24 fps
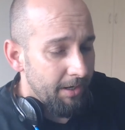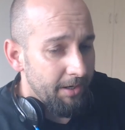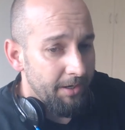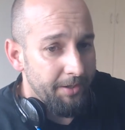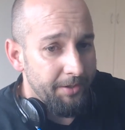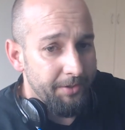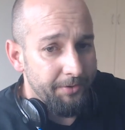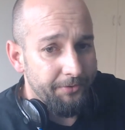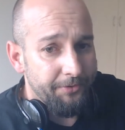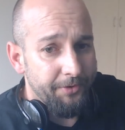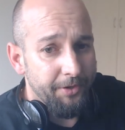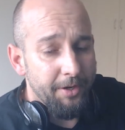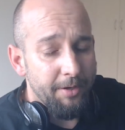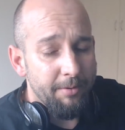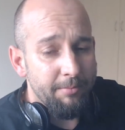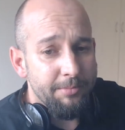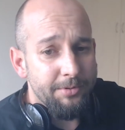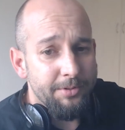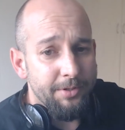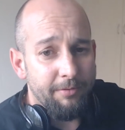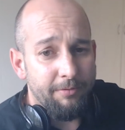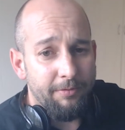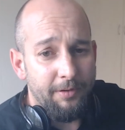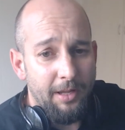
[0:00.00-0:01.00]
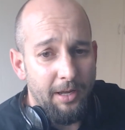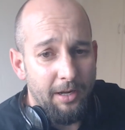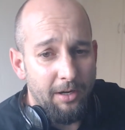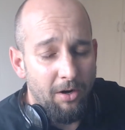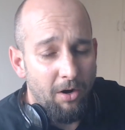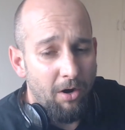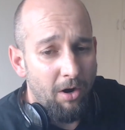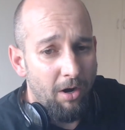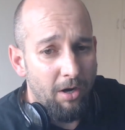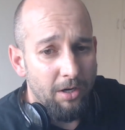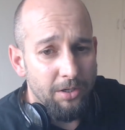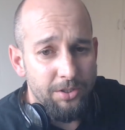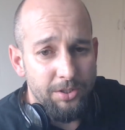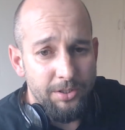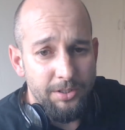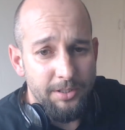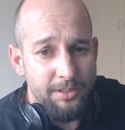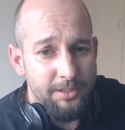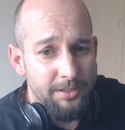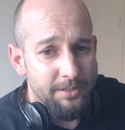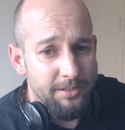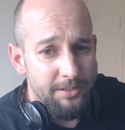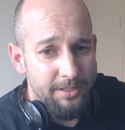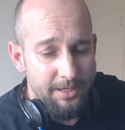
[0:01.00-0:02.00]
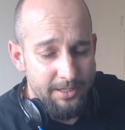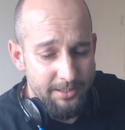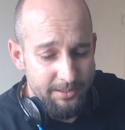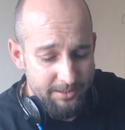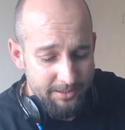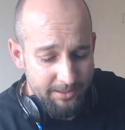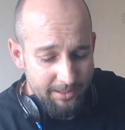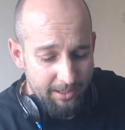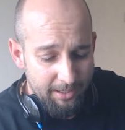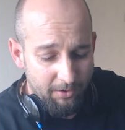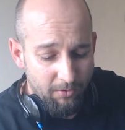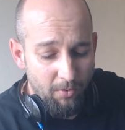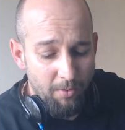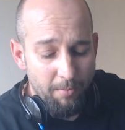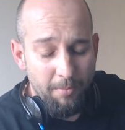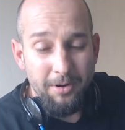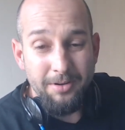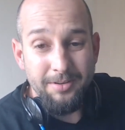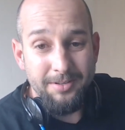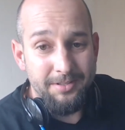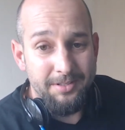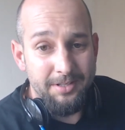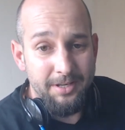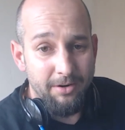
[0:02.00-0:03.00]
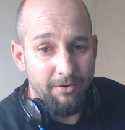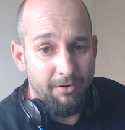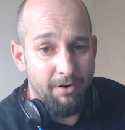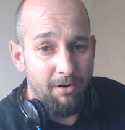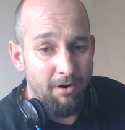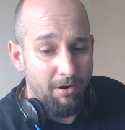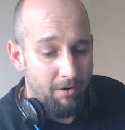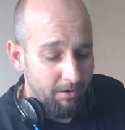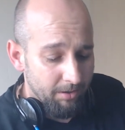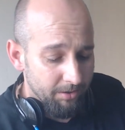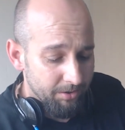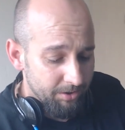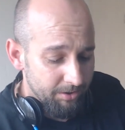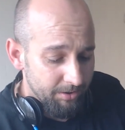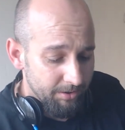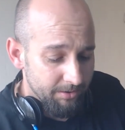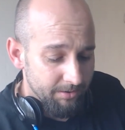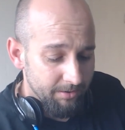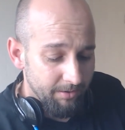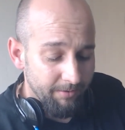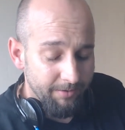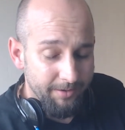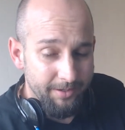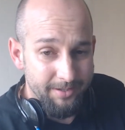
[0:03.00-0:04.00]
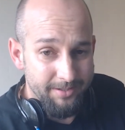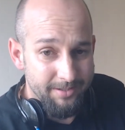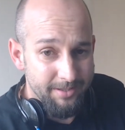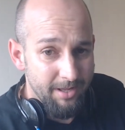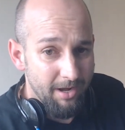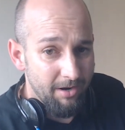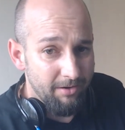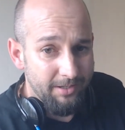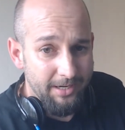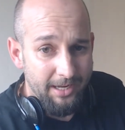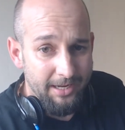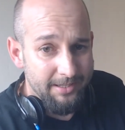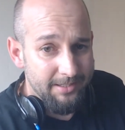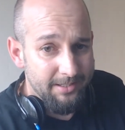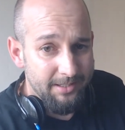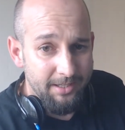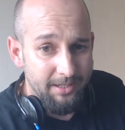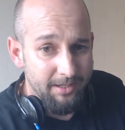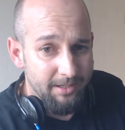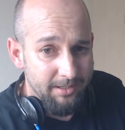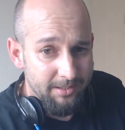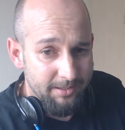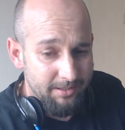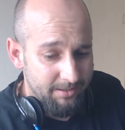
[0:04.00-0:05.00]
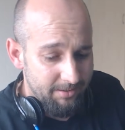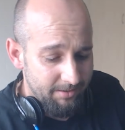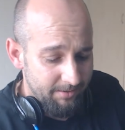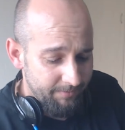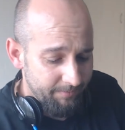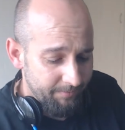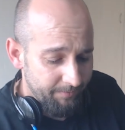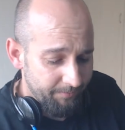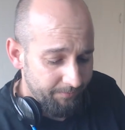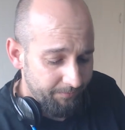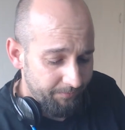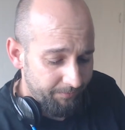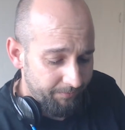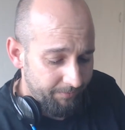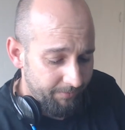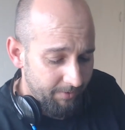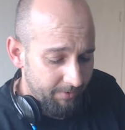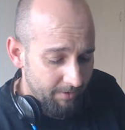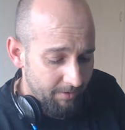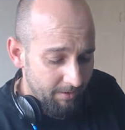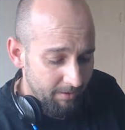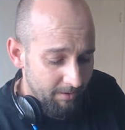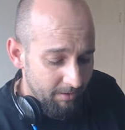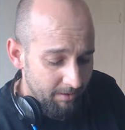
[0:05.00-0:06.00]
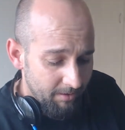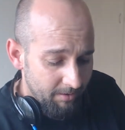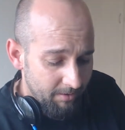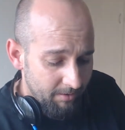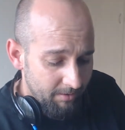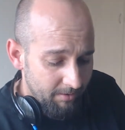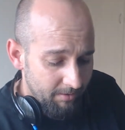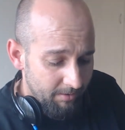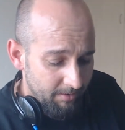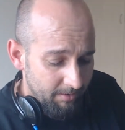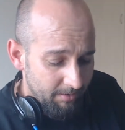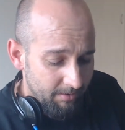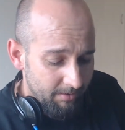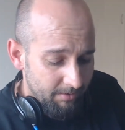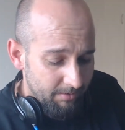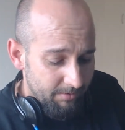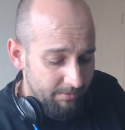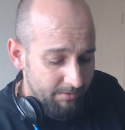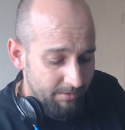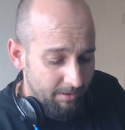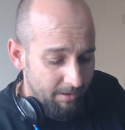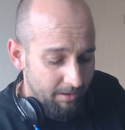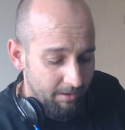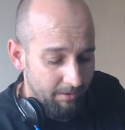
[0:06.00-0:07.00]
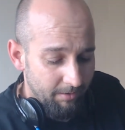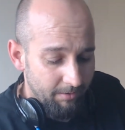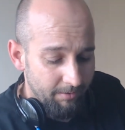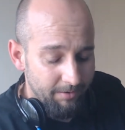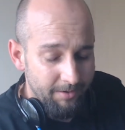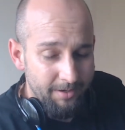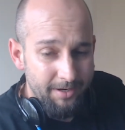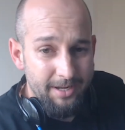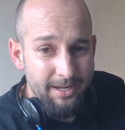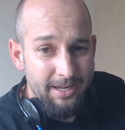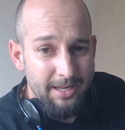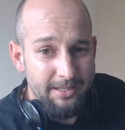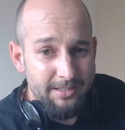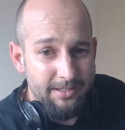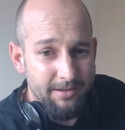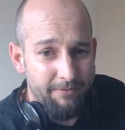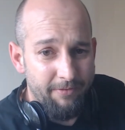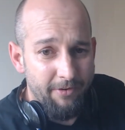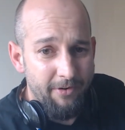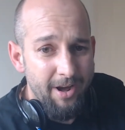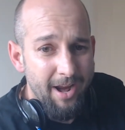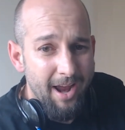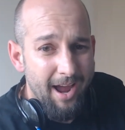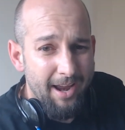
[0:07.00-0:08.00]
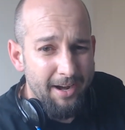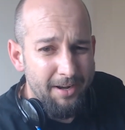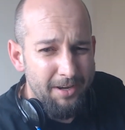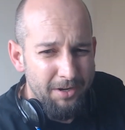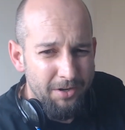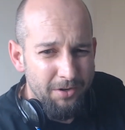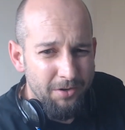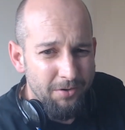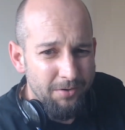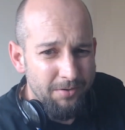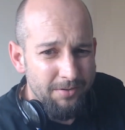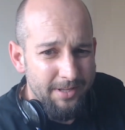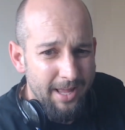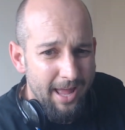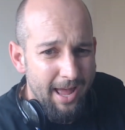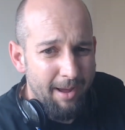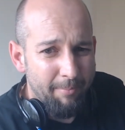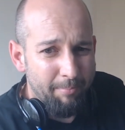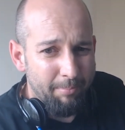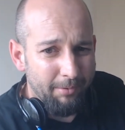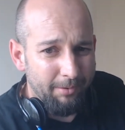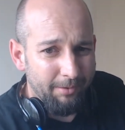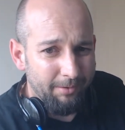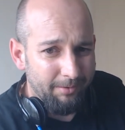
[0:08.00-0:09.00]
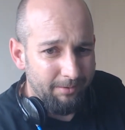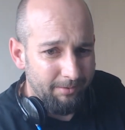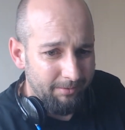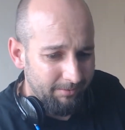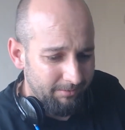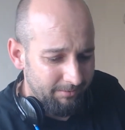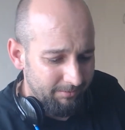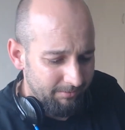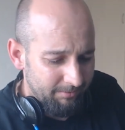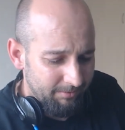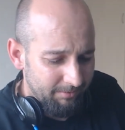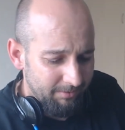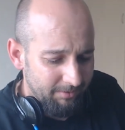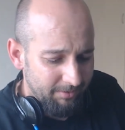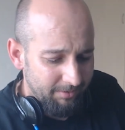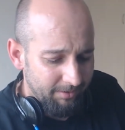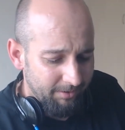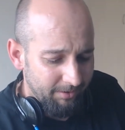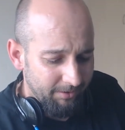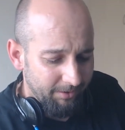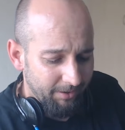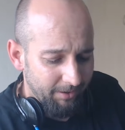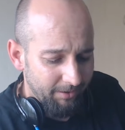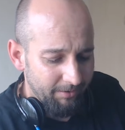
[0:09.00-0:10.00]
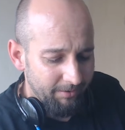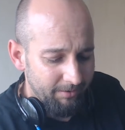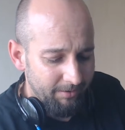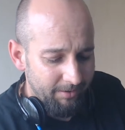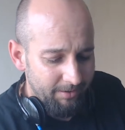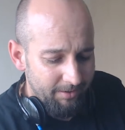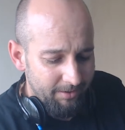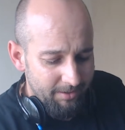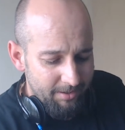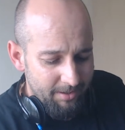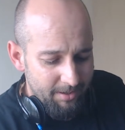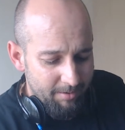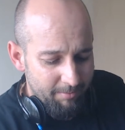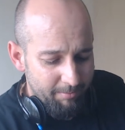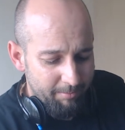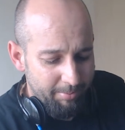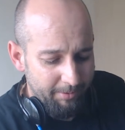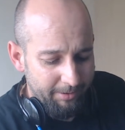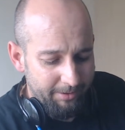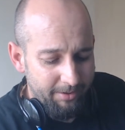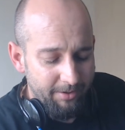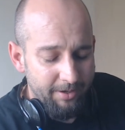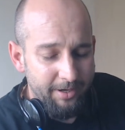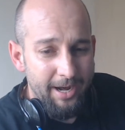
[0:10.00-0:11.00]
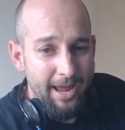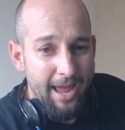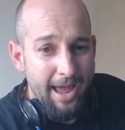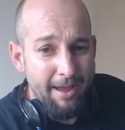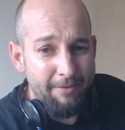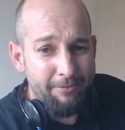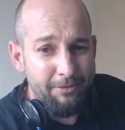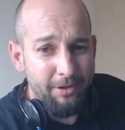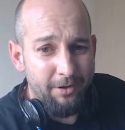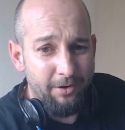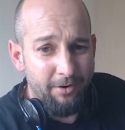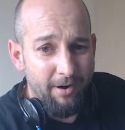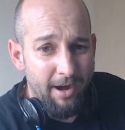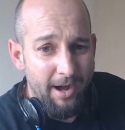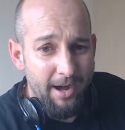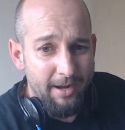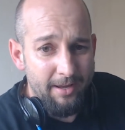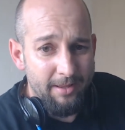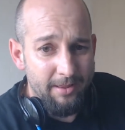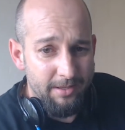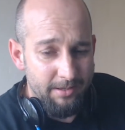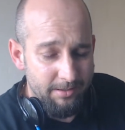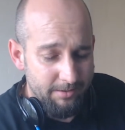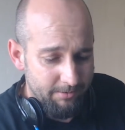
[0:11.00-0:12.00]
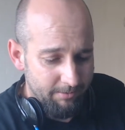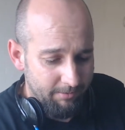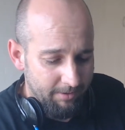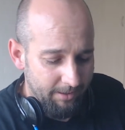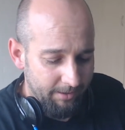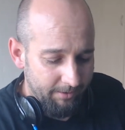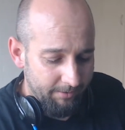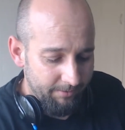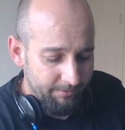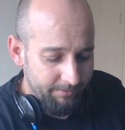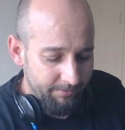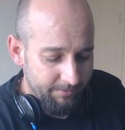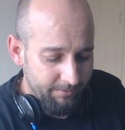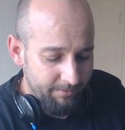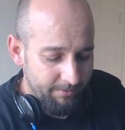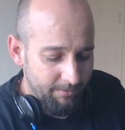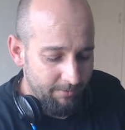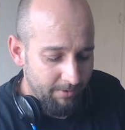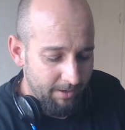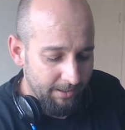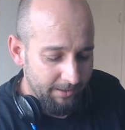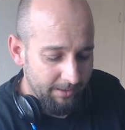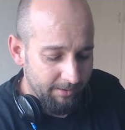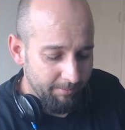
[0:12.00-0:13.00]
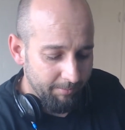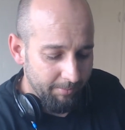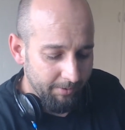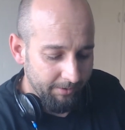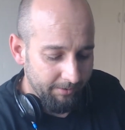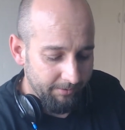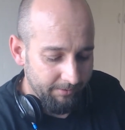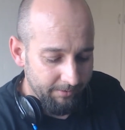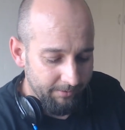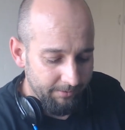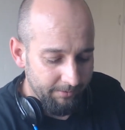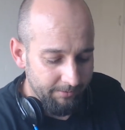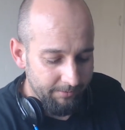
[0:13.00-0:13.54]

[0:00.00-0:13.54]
In terms of like harshness, there's like almost zero harshness on this, no dustiness. So it's a very unused apple, you know, but you're going to have to crank this one quite a bit.